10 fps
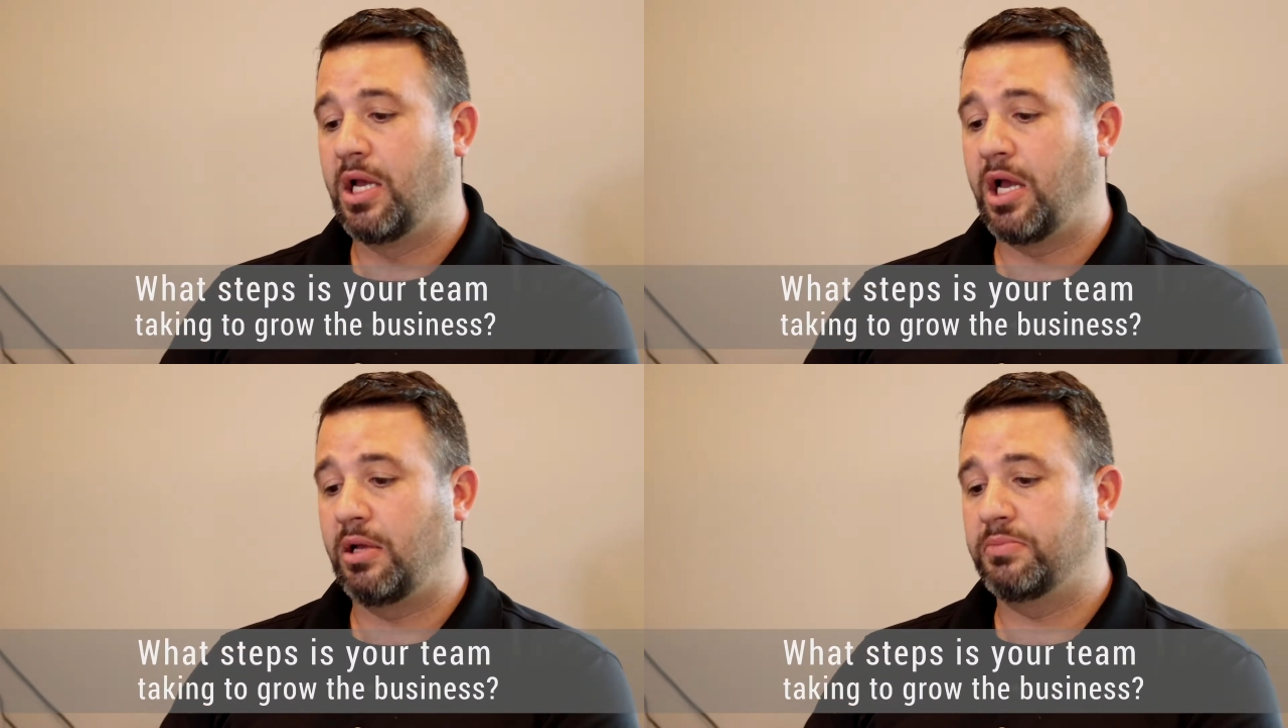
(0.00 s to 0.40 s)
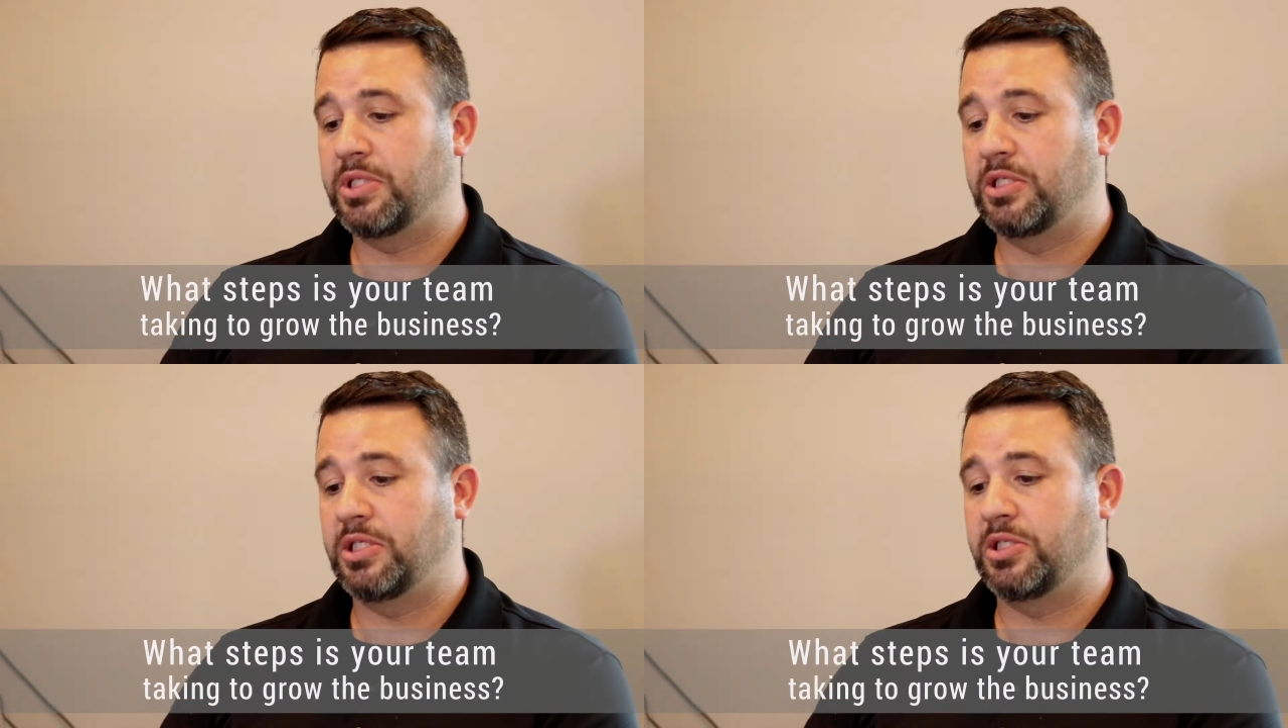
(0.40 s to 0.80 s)
um,
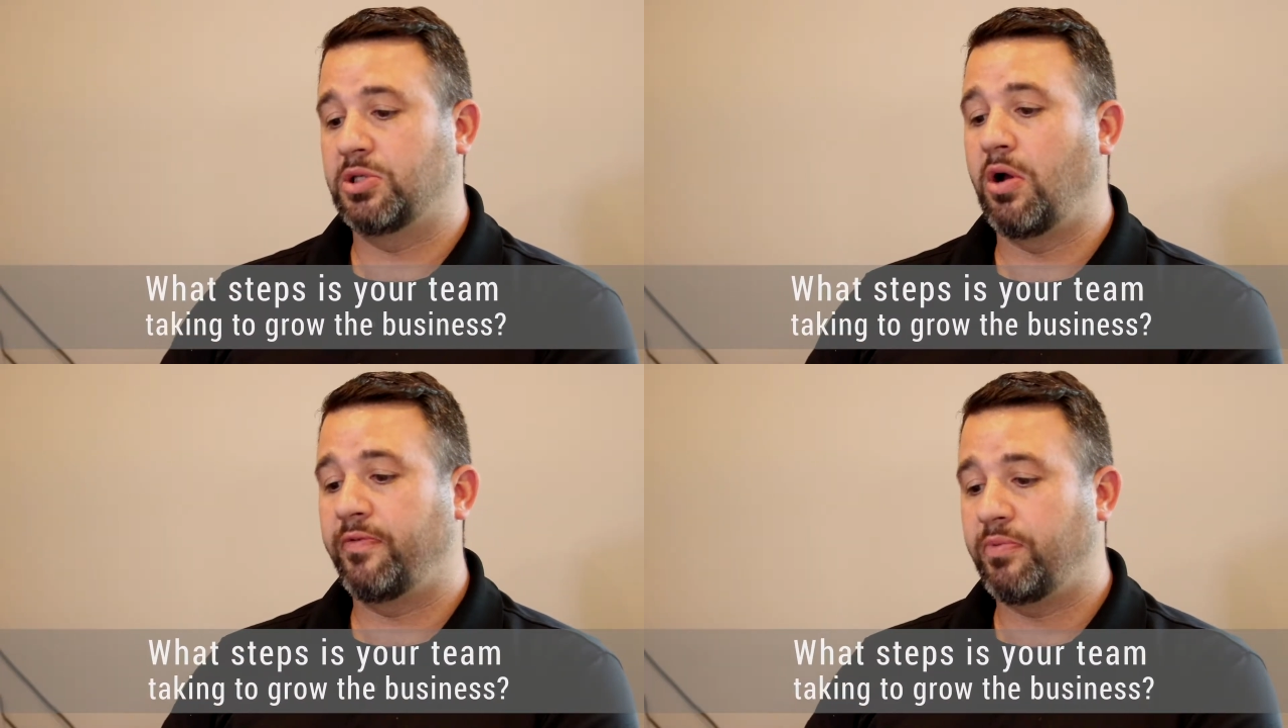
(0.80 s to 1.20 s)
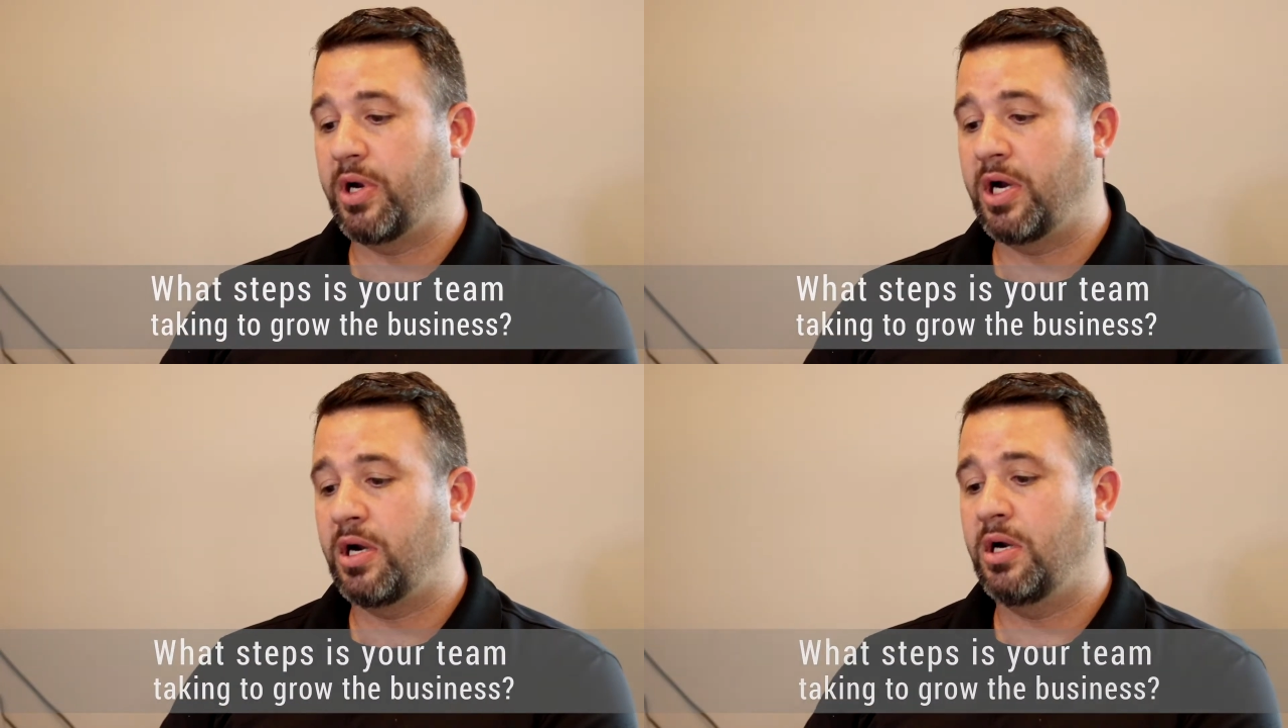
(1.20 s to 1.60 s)
such as
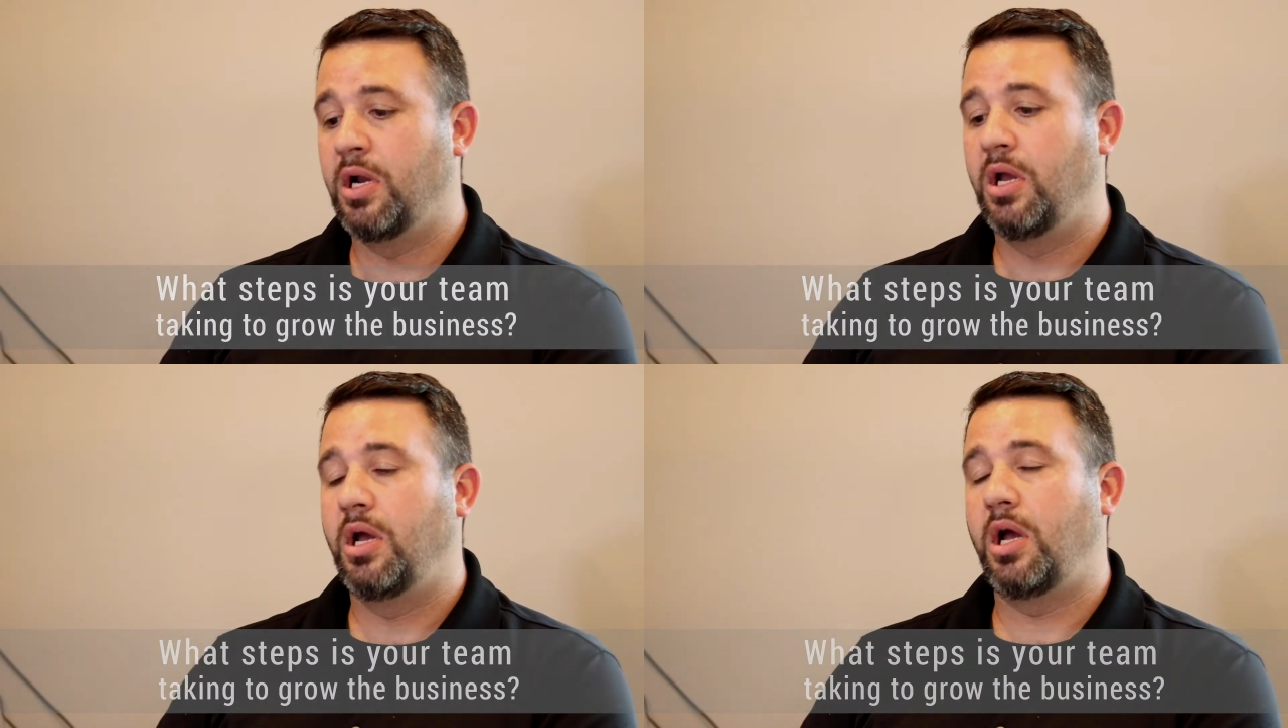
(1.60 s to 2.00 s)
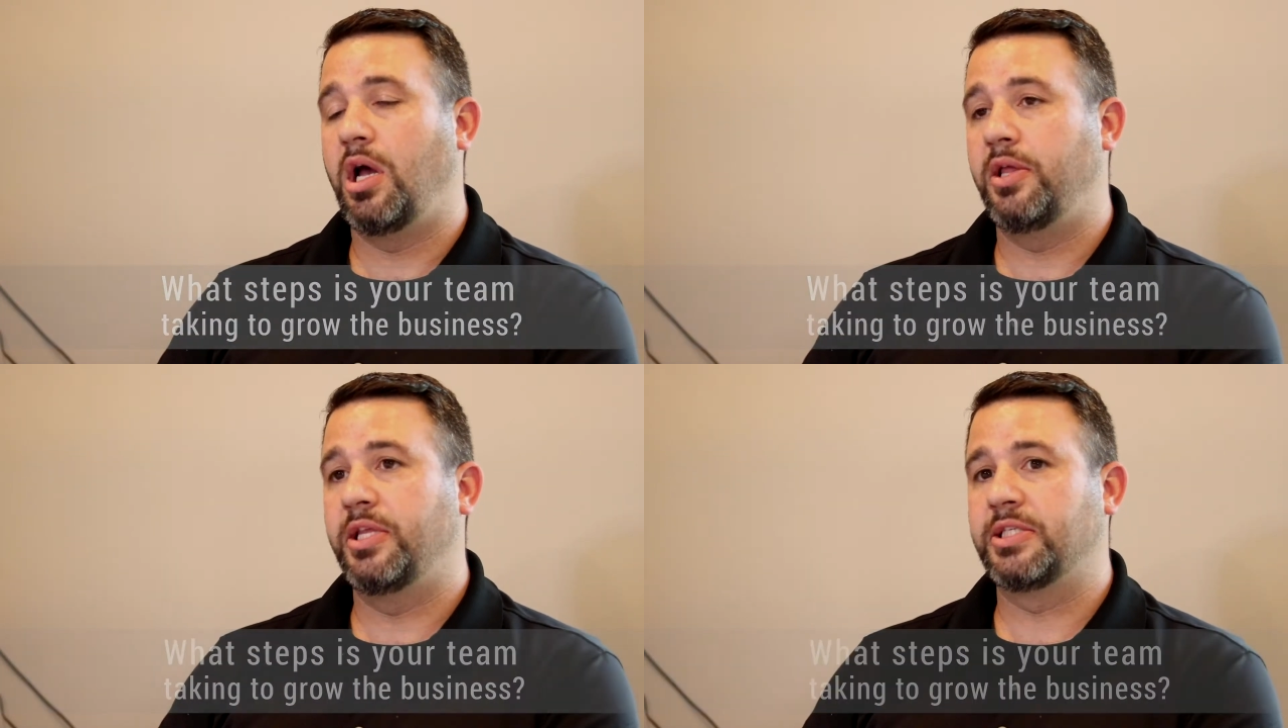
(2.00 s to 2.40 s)
software.
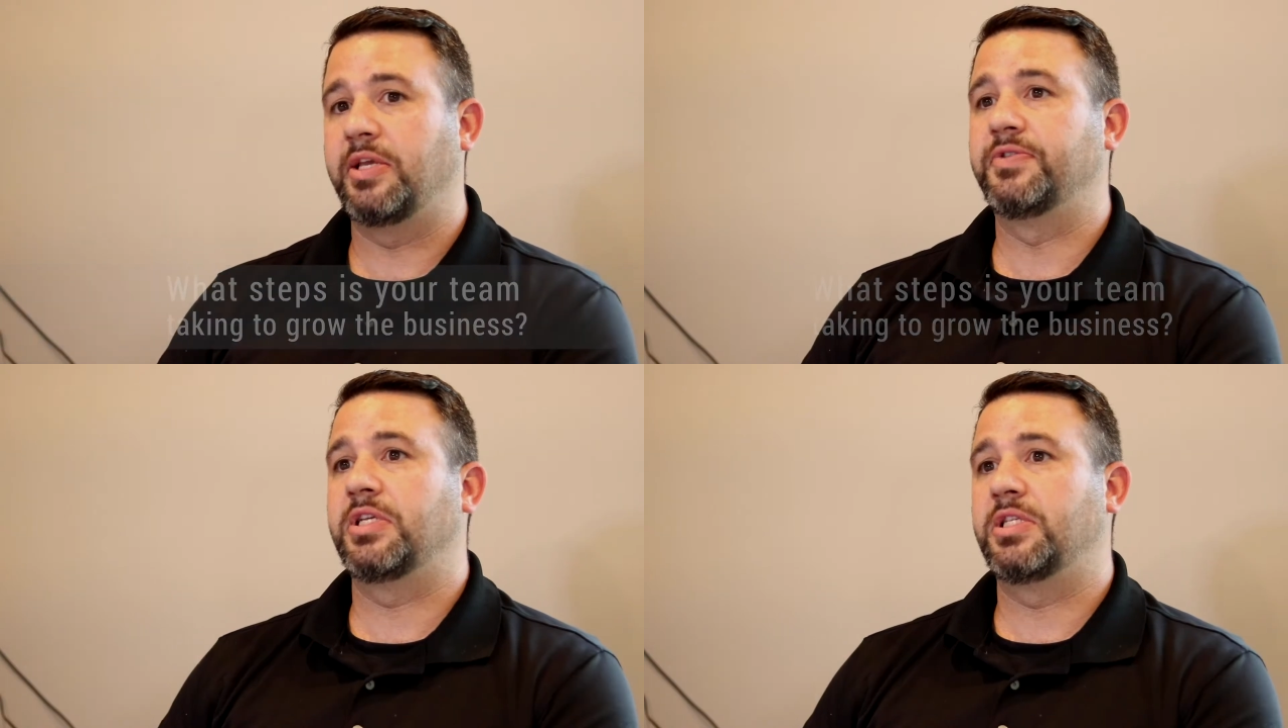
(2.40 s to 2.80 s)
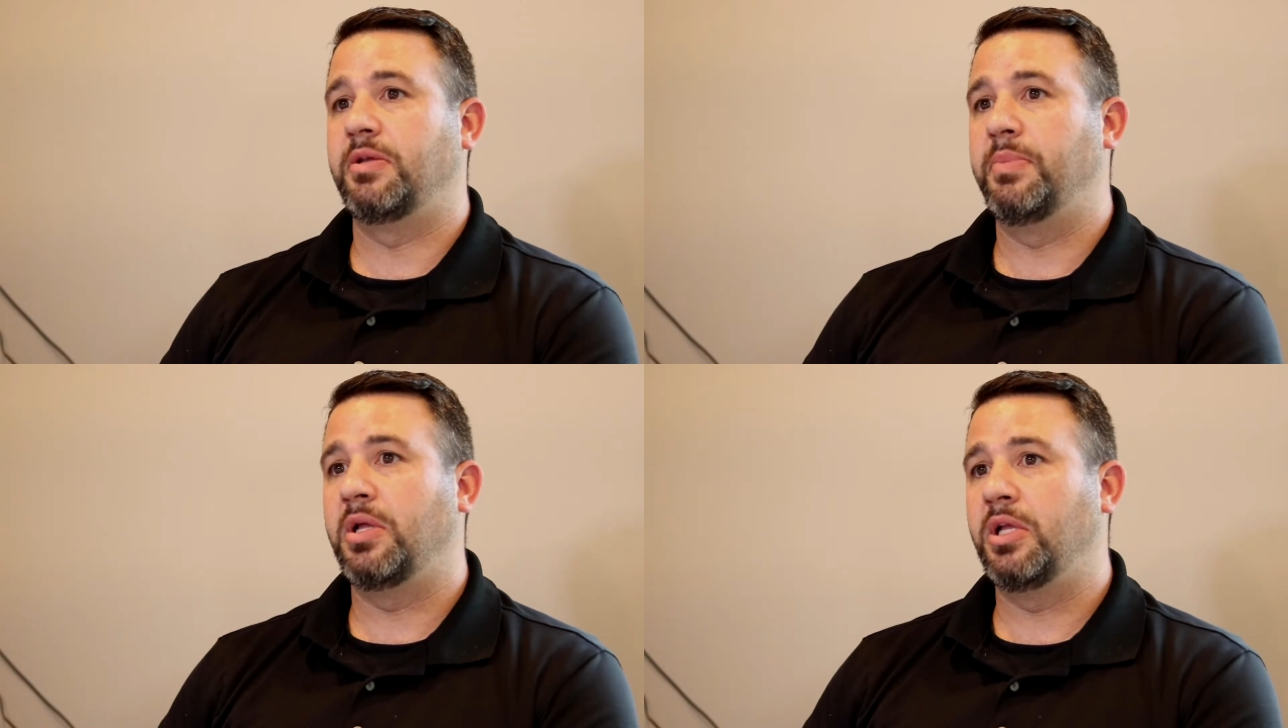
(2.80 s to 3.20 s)
Uh, this gives us
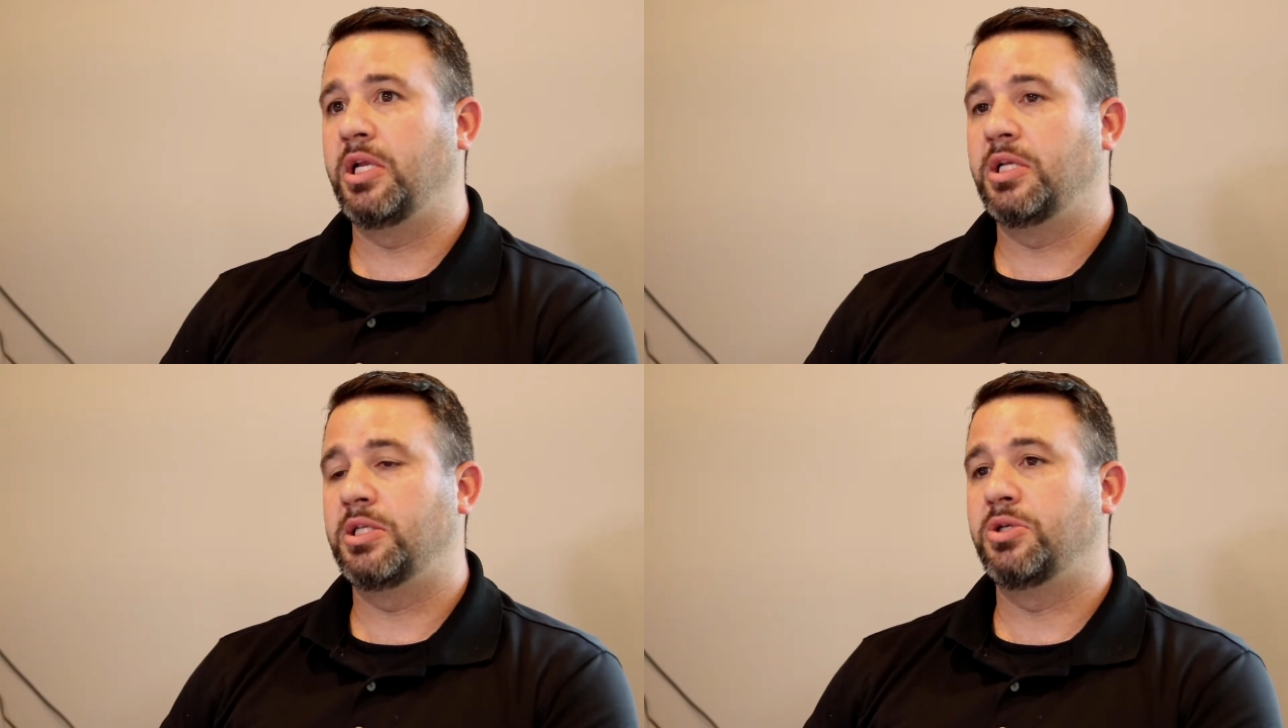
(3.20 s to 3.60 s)
the ability